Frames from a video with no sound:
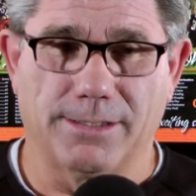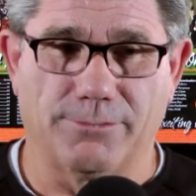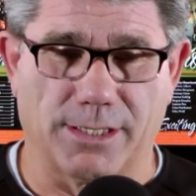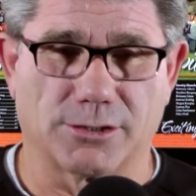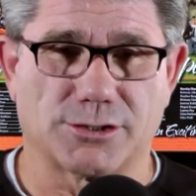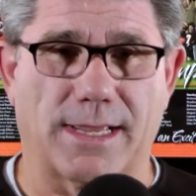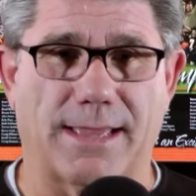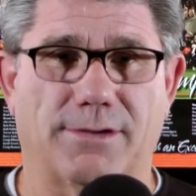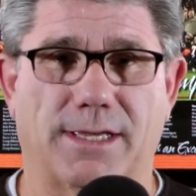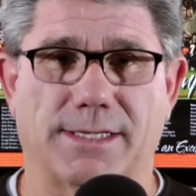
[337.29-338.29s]
We also
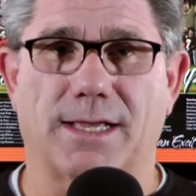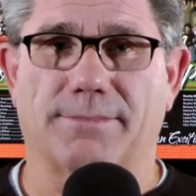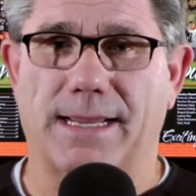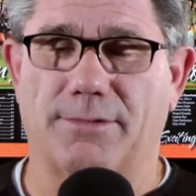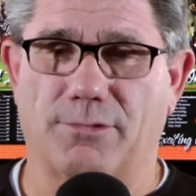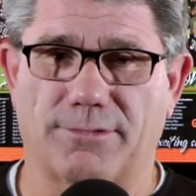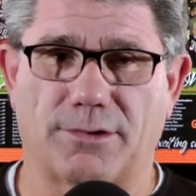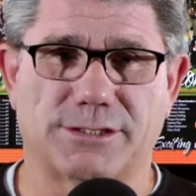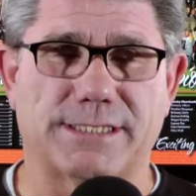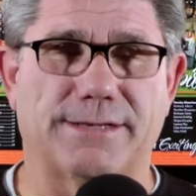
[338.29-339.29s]
have a young man, one of
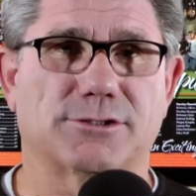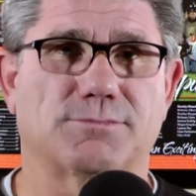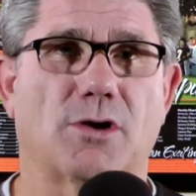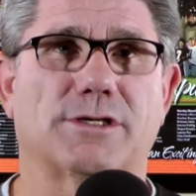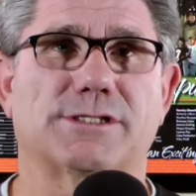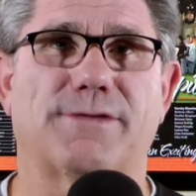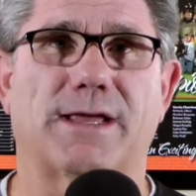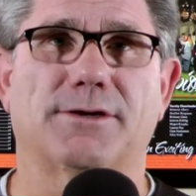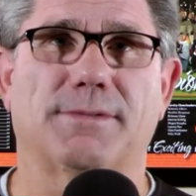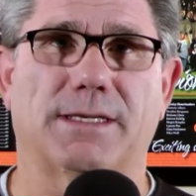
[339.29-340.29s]
our receivers broke his
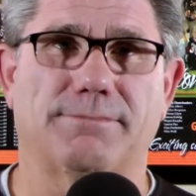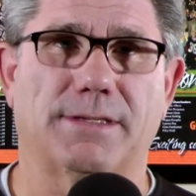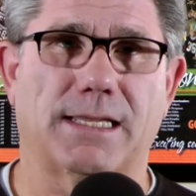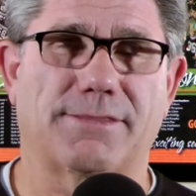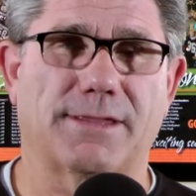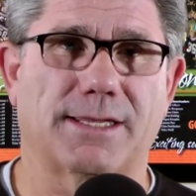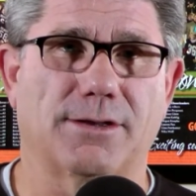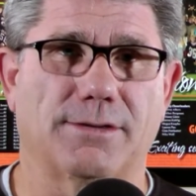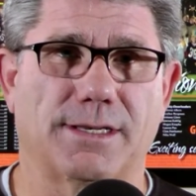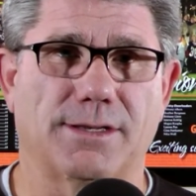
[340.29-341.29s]
finger, but I think
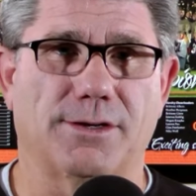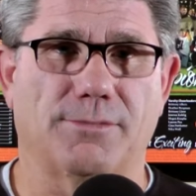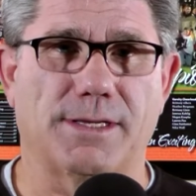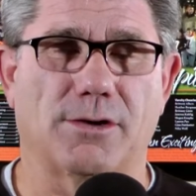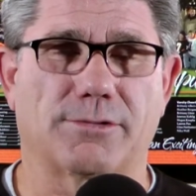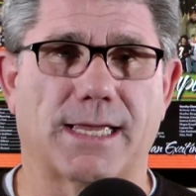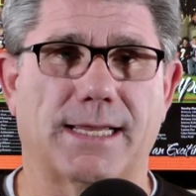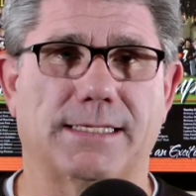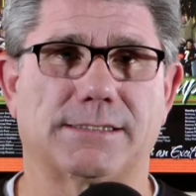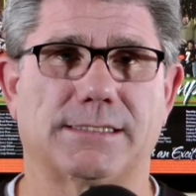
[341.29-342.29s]
he'll be
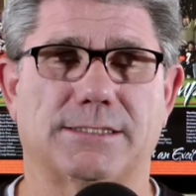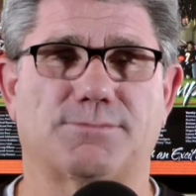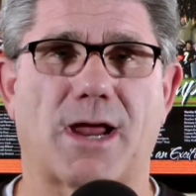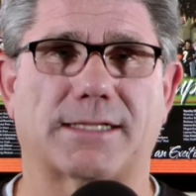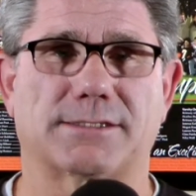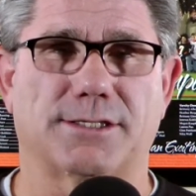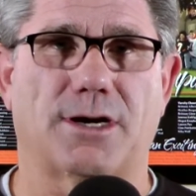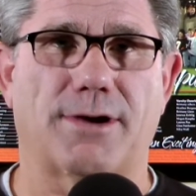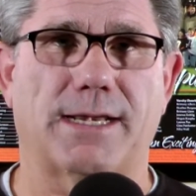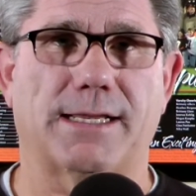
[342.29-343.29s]
okay. He's practicing
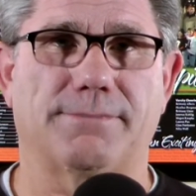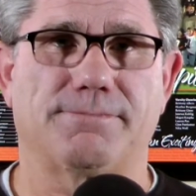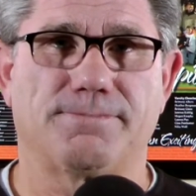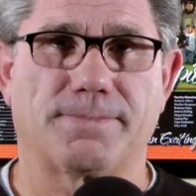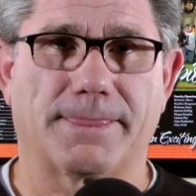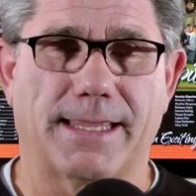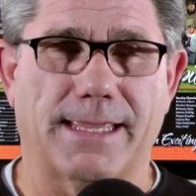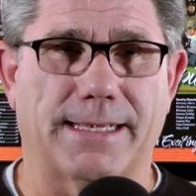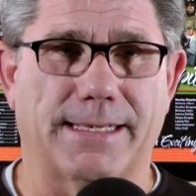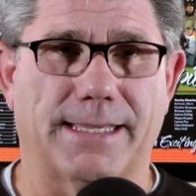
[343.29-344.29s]
already,
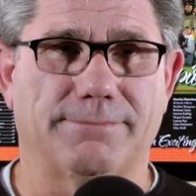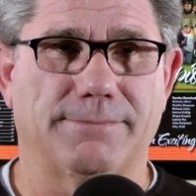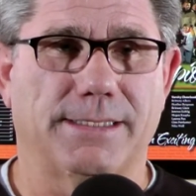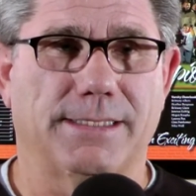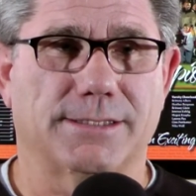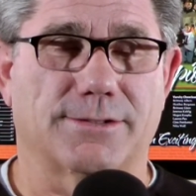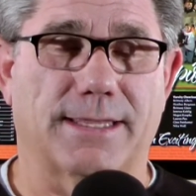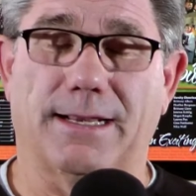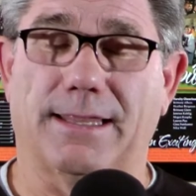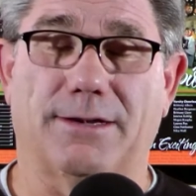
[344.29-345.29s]
and so
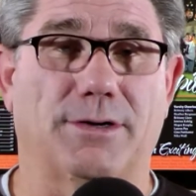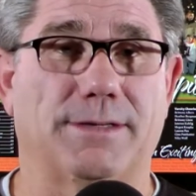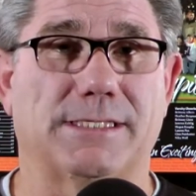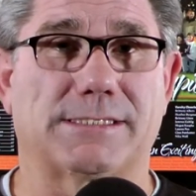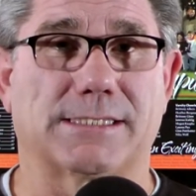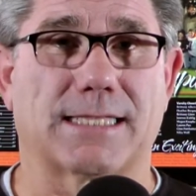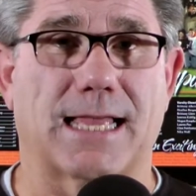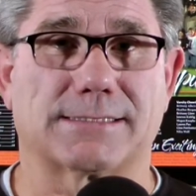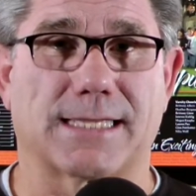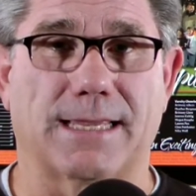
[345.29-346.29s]
they don't want to miss this
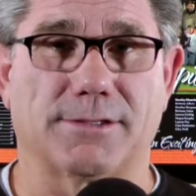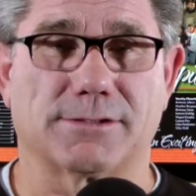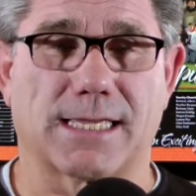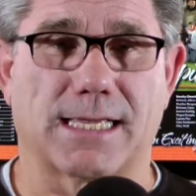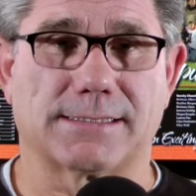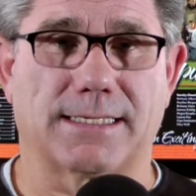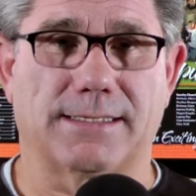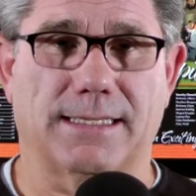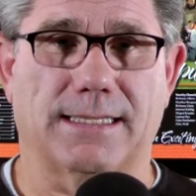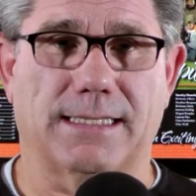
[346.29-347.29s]
last game. Those guys
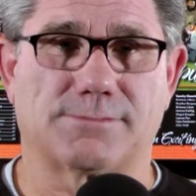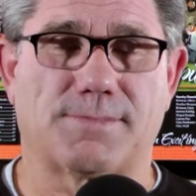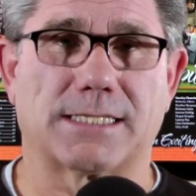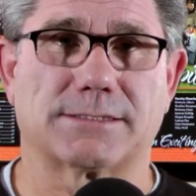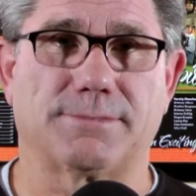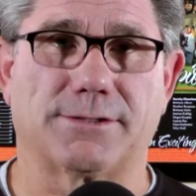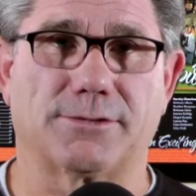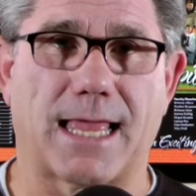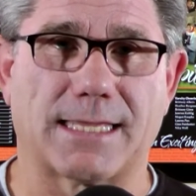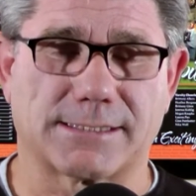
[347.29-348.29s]
that's possibly
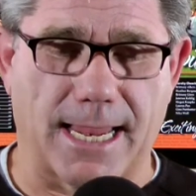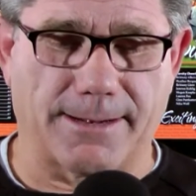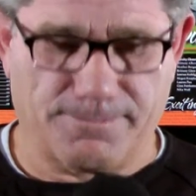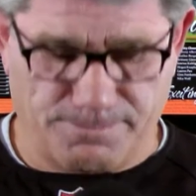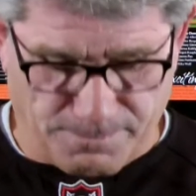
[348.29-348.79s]
their last game.